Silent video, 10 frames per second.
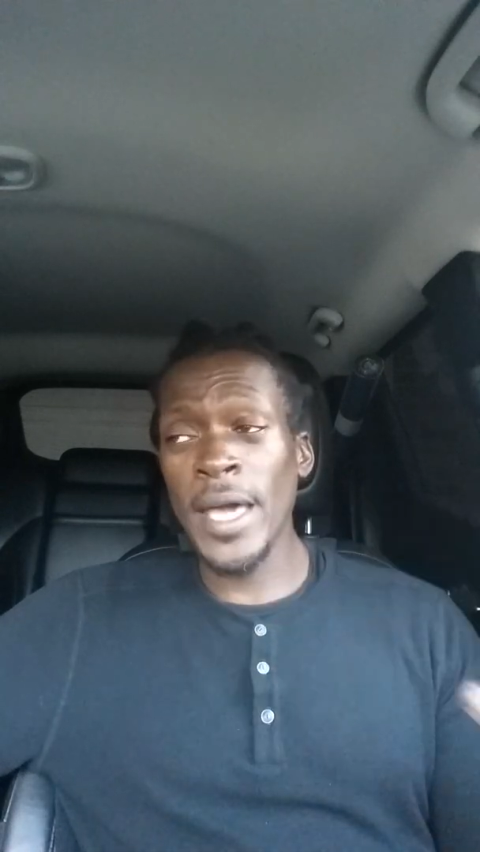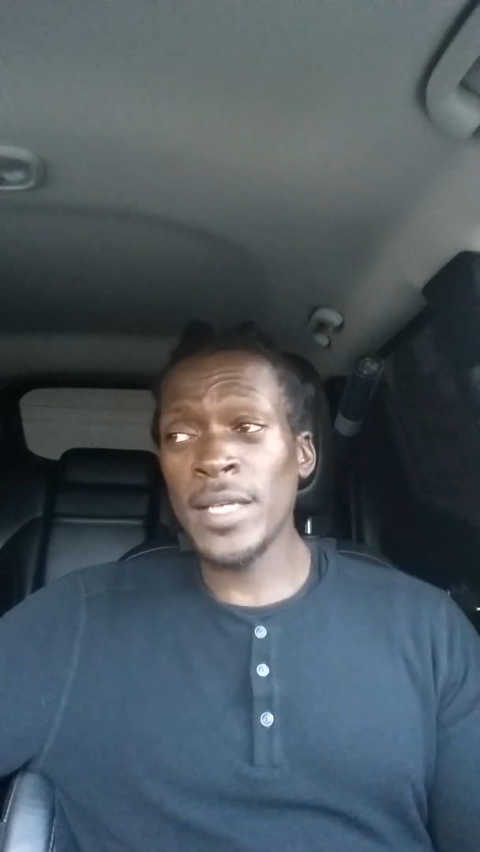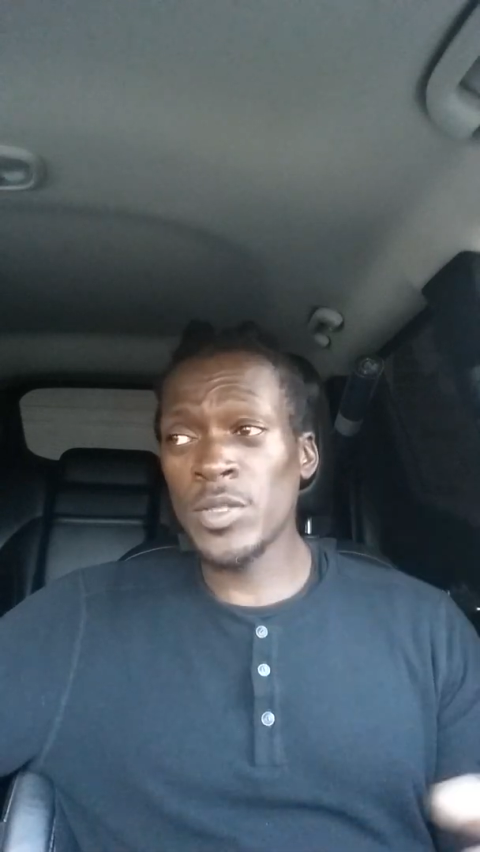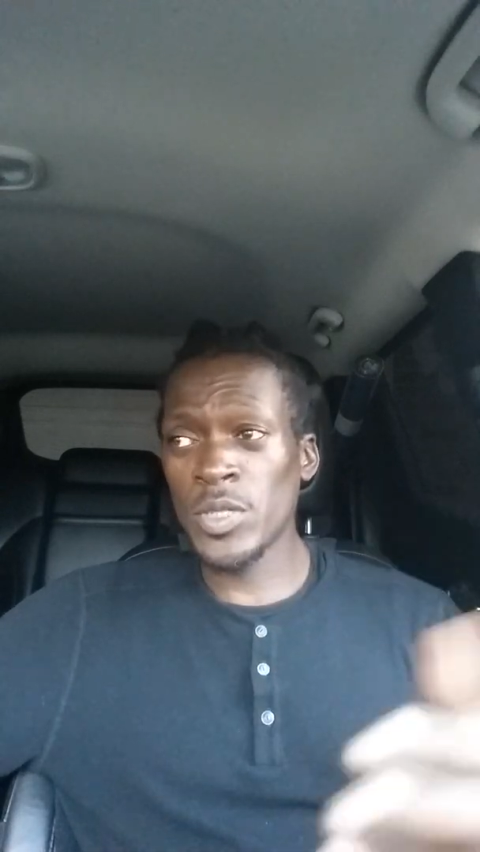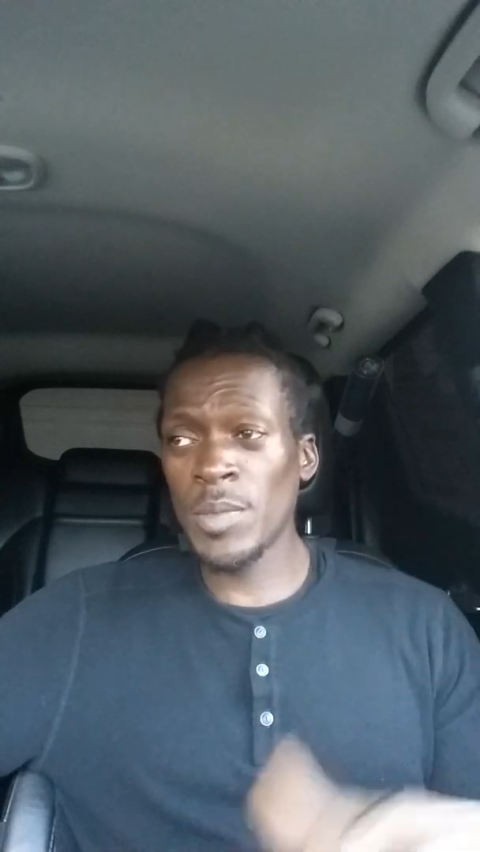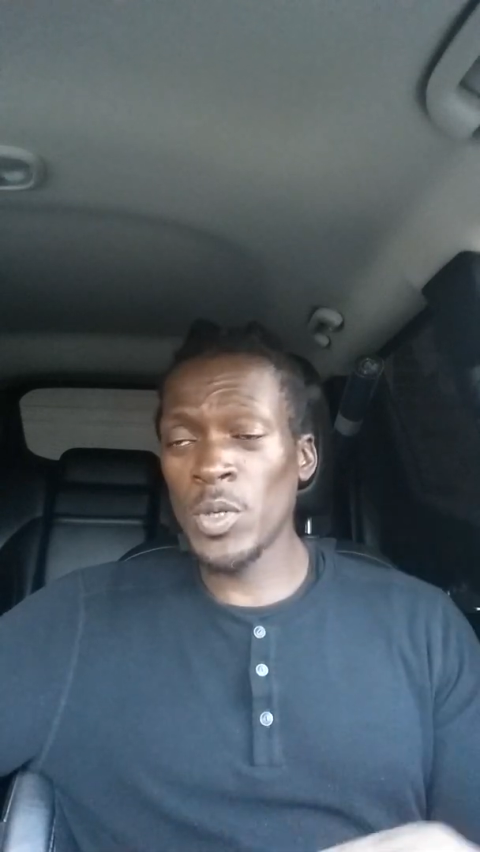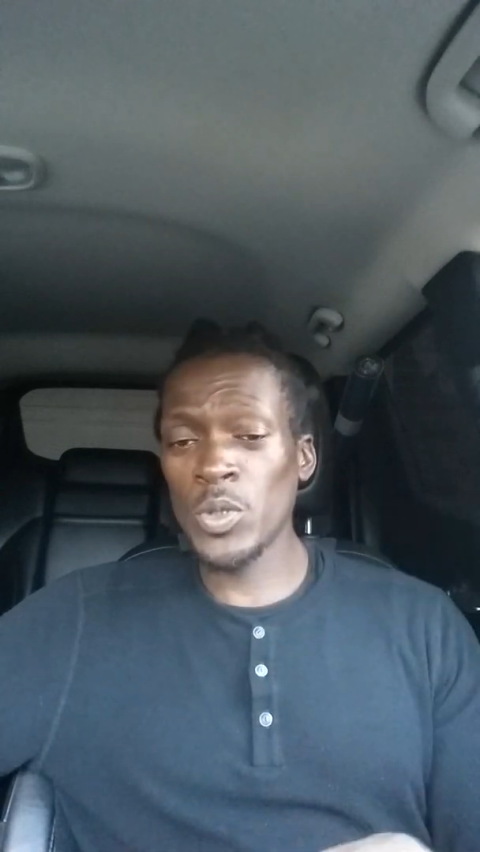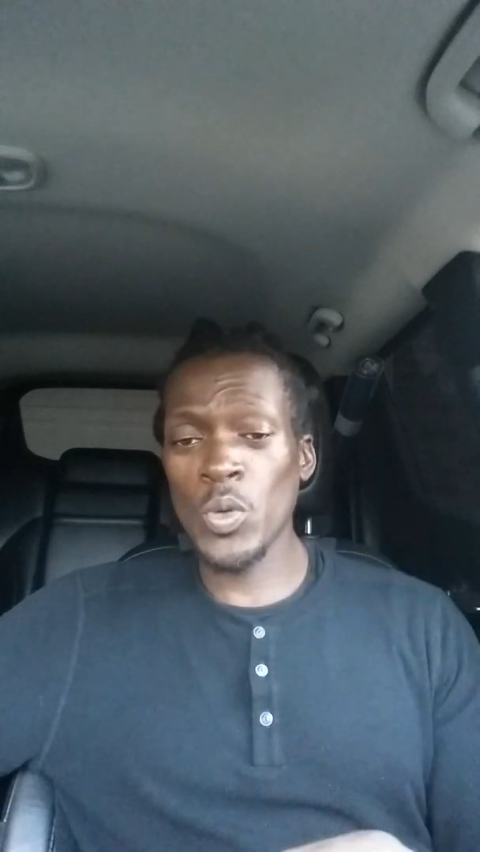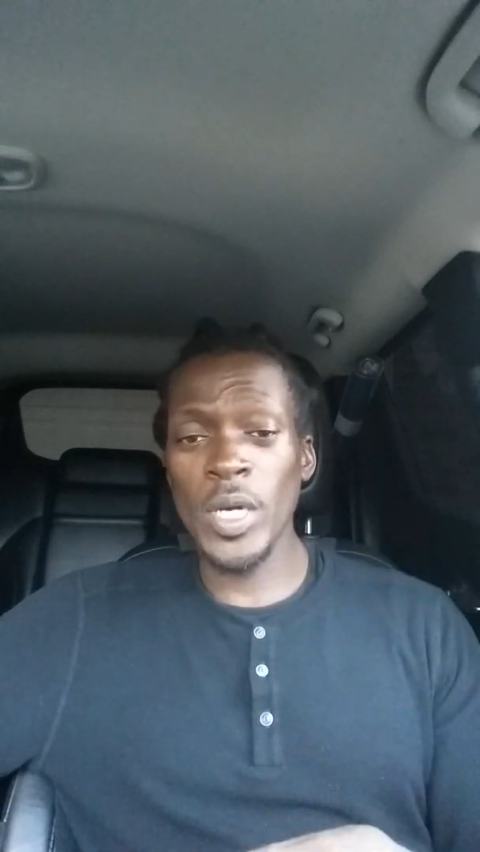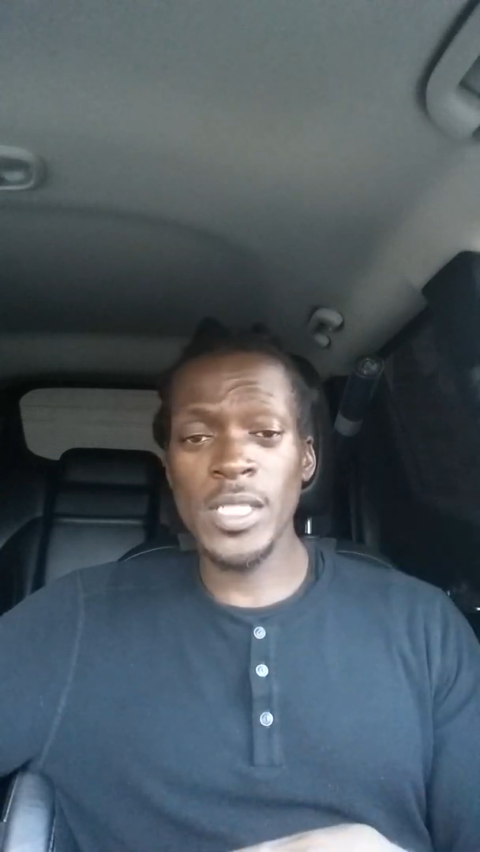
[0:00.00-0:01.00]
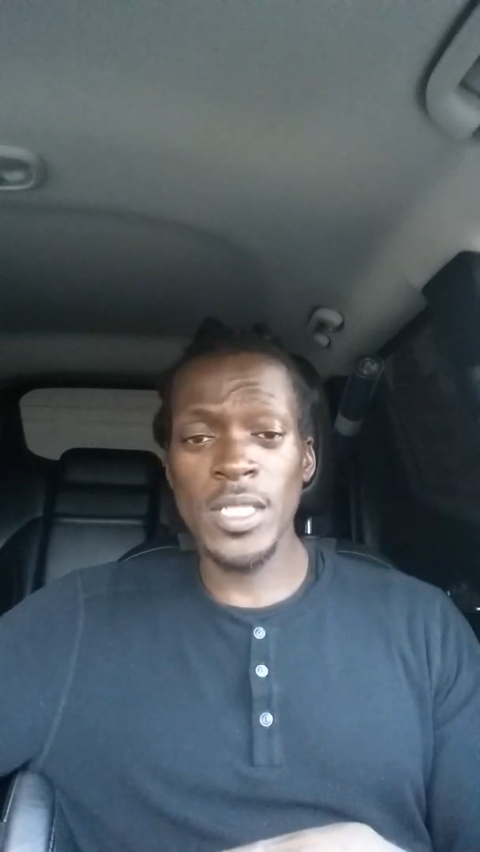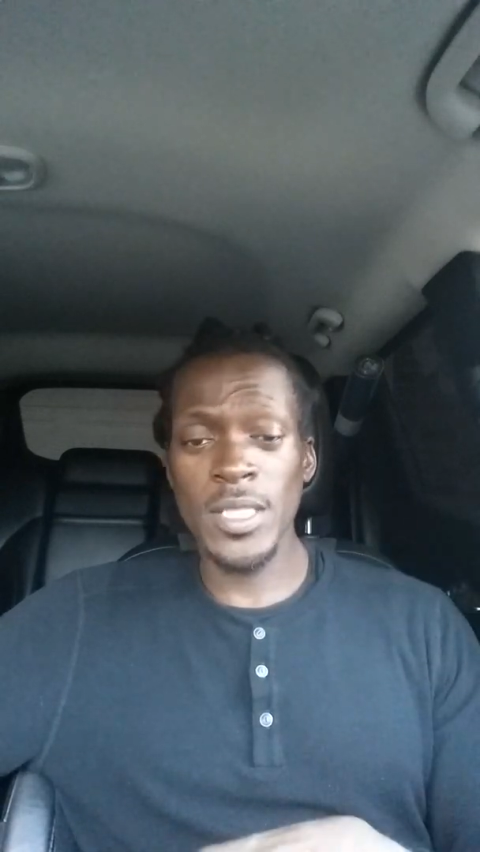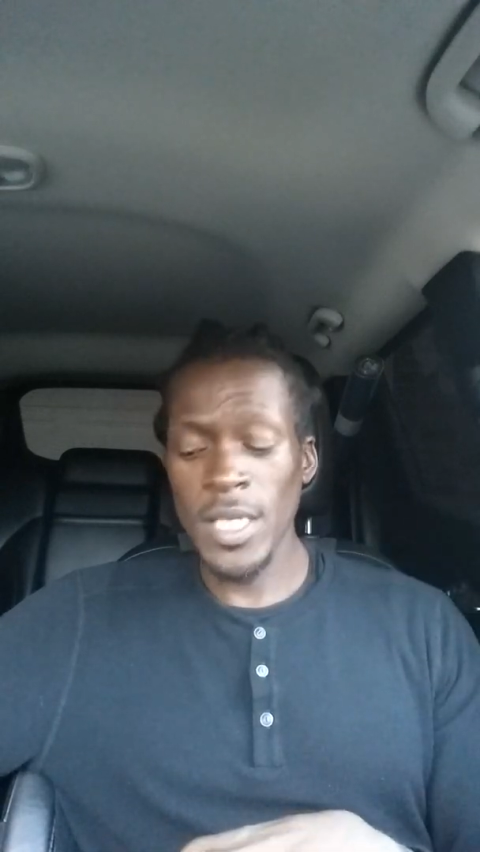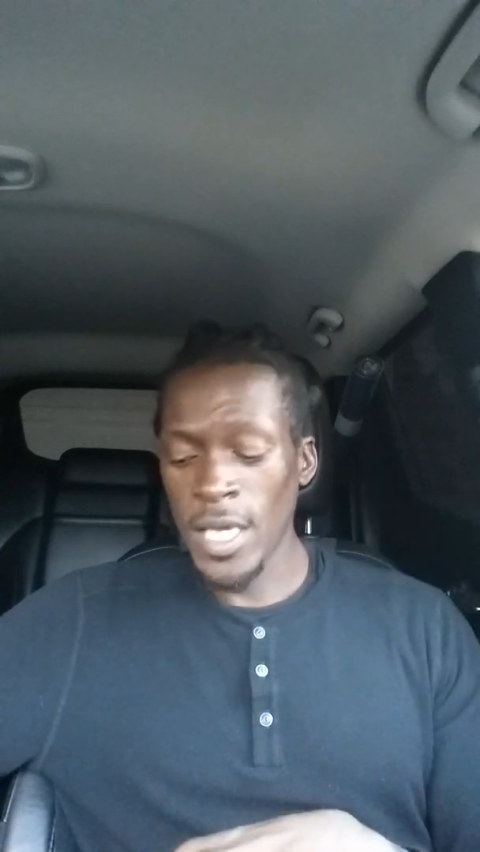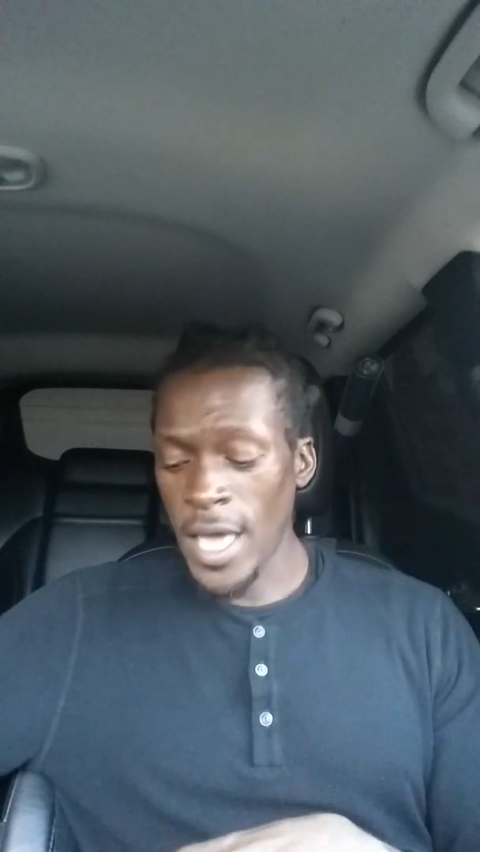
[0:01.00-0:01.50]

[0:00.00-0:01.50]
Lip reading: answer some of those questions,